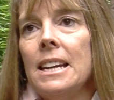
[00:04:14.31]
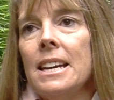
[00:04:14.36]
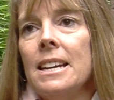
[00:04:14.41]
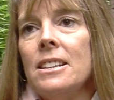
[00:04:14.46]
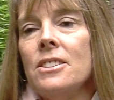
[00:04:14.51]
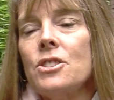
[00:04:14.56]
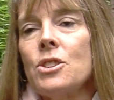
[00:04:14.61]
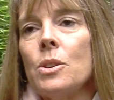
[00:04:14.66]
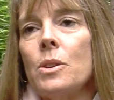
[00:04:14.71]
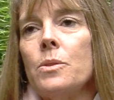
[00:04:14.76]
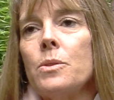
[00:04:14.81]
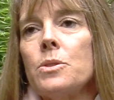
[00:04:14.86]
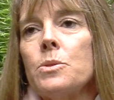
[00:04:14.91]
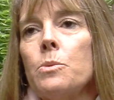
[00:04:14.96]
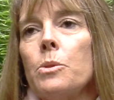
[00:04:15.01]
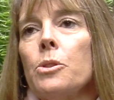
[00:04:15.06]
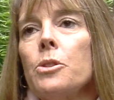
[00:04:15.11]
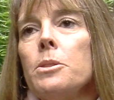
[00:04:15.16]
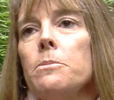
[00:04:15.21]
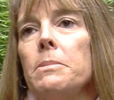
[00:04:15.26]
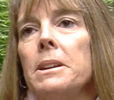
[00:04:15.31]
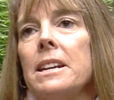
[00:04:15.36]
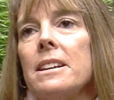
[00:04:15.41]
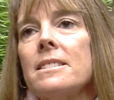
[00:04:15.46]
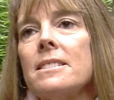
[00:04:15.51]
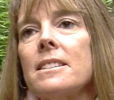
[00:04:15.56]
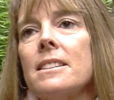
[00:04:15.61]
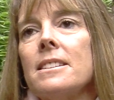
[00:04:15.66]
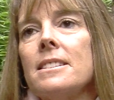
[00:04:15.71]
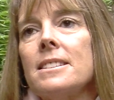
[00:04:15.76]
And so I was worried
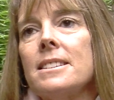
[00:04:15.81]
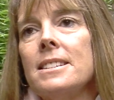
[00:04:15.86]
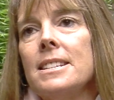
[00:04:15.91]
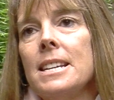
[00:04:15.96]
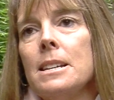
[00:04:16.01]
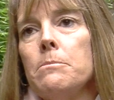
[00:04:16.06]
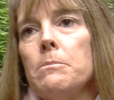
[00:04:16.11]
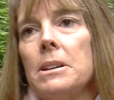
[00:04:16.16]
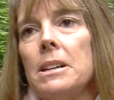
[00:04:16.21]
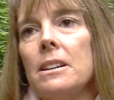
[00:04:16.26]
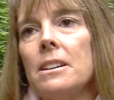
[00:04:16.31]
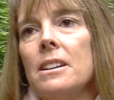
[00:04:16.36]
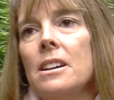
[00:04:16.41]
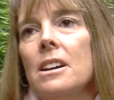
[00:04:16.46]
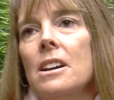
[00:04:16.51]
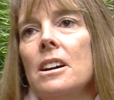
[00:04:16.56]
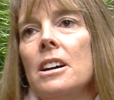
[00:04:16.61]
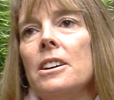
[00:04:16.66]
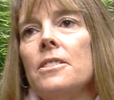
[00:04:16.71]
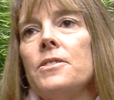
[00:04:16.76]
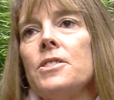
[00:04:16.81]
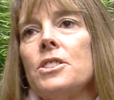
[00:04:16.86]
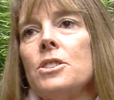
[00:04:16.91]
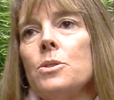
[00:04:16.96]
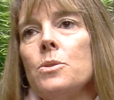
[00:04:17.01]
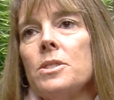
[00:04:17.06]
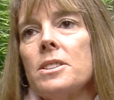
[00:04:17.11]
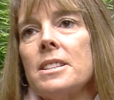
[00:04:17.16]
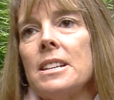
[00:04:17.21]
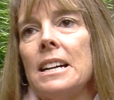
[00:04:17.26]
because of the stigma of
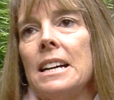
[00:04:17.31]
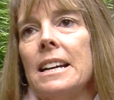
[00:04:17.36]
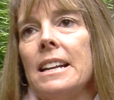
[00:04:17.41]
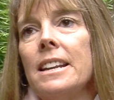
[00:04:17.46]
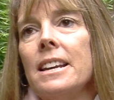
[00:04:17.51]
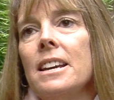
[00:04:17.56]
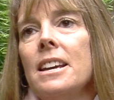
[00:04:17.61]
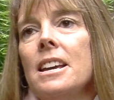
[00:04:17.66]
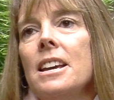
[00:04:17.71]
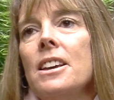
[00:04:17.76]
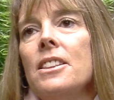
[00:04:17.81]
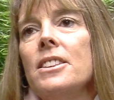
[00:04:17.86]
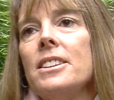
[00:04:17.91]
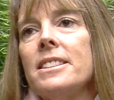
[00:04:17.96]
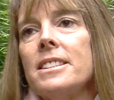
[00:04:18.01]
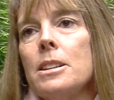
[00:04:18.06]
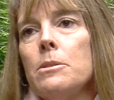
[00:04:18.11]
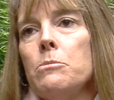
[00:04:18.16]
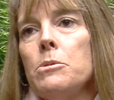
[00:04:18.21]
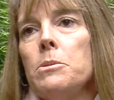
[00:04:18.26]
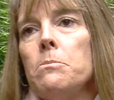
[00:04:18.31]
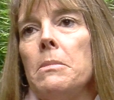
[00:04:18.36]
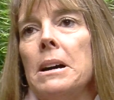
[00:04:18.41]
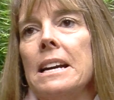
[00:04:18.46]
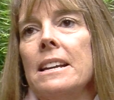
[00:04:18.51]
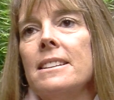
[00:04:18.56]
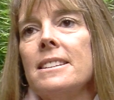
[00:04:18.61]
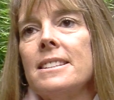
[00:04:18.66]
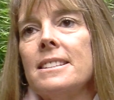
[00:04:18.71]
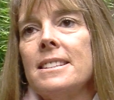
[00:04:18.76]
suicide that someone
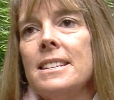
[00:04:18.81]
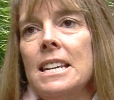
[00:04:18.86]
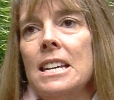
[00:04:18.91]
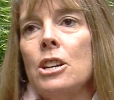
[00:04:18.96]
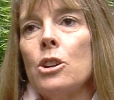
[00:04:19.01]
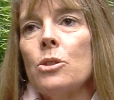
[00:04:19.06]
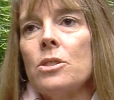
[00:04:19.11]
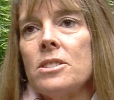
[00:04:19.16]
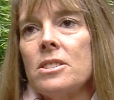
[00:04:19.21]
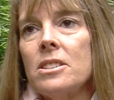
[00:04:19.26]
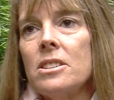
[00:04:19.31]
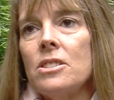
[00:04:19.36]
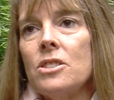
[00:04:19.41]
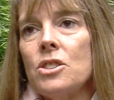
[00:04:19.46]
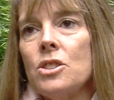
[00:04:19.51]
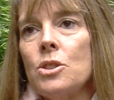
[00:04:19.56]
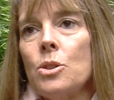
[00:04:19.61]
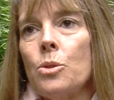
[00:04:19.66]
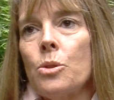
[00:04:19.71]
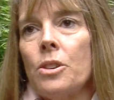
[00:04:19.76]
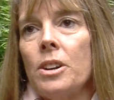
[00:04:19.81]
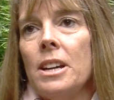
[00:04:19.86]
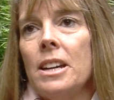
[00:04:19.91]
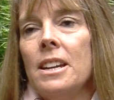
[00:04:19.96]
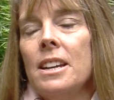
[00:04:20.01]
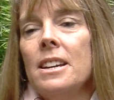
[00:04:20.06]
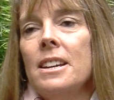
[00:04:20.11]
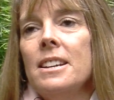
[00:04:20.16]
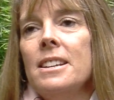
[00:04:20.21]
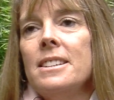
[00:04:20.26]
might see Kristen's story,
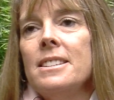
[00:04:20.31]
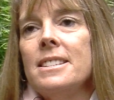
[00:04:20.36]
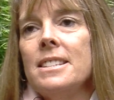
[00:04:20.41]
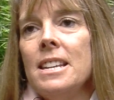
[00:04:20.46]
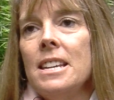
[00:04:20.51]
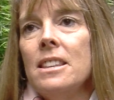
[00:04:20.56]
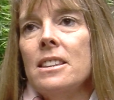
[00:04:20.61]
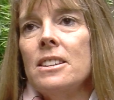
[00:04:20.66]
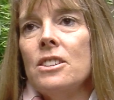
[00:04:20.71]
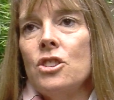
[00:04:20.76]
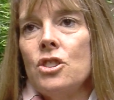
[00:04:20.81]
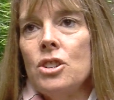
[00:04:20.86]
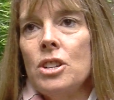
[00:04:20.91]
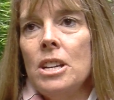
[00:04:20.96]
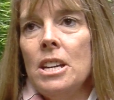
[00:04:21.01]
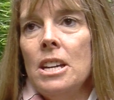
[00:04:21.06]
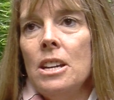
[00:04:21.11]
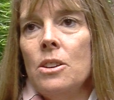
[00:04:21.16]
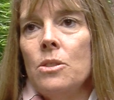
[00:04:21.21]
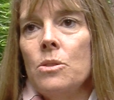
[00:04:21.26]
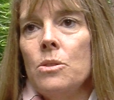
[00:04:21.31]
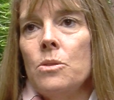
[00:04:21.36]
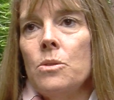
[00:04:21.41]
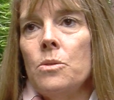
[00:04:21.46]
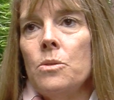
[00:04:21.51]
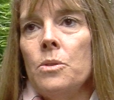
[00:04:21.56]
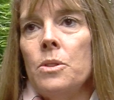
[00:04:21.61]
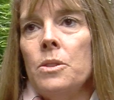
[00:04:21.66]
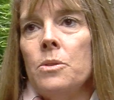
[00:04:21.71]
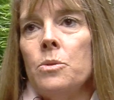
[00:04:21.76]
see that
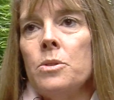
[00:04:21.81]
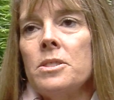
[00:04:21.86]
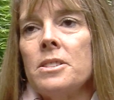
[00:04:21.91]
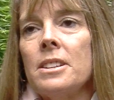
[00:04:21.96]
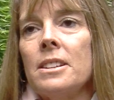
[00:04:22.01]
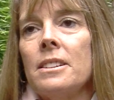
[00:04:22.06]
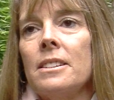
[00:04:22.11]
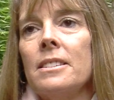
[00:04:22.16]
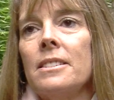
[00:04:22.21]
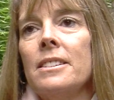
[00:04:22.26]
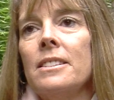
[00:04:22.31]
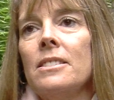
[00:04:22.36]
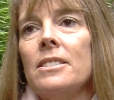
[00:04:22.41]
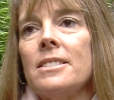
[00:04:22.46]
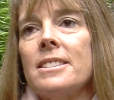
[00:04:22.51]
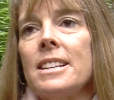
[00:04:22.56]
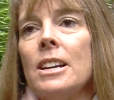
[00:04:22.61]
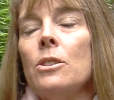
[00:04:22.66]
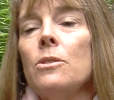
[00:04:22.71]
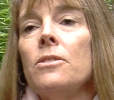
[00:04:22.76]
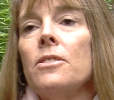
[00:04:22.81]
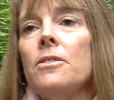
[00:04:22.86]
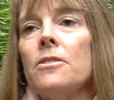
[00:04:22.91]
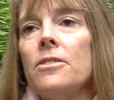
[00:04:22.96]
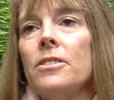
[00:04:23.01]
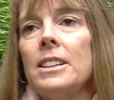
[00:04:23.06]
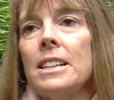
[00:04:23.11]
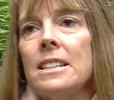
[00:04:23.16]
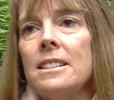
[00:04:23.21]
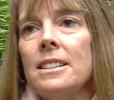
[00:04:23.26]
it was a
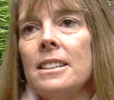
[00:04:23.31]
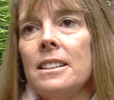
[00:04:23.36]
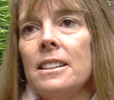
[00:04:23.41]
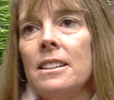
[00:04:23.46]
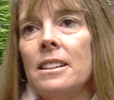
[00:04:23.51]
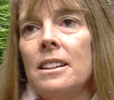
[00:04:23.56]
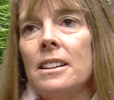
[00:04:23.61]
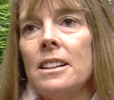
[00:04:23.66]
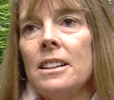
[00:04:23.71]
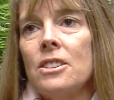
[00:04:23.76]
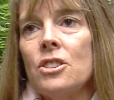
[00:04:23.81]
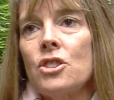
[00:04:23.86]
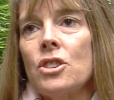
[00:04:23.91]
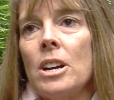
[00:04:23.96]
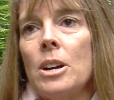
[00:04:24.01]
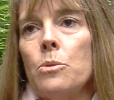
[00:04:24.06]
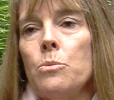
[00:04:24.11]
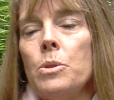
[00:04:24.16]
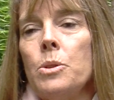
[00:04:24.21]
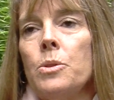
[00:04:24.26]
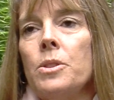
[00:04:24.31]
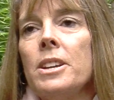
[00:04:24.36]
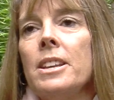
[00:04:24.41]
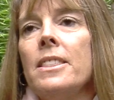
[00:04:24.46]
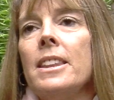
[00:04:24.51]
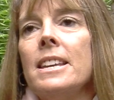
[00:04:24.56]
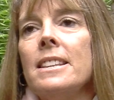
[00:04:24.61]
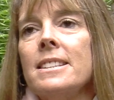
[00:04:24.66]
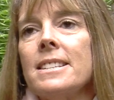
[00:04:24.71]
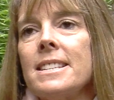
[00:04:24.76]
self-inflicted gunshot wound,
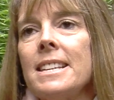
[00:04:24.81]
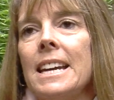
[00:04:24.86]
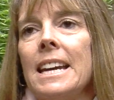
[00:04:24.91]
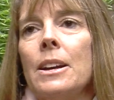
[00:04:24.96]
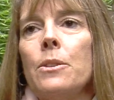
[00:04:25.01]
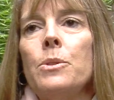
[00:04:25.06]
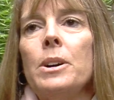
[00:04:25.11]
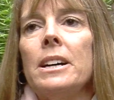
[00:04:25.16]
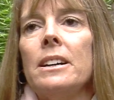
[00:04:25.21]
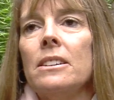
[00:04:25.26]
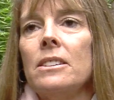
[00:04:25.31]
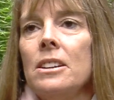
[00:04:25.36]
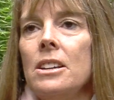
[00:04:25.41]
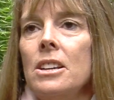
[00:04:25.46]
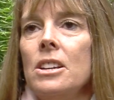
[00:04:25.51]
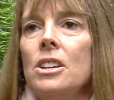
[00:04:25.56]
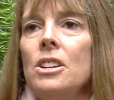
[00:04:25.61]
and then say, well,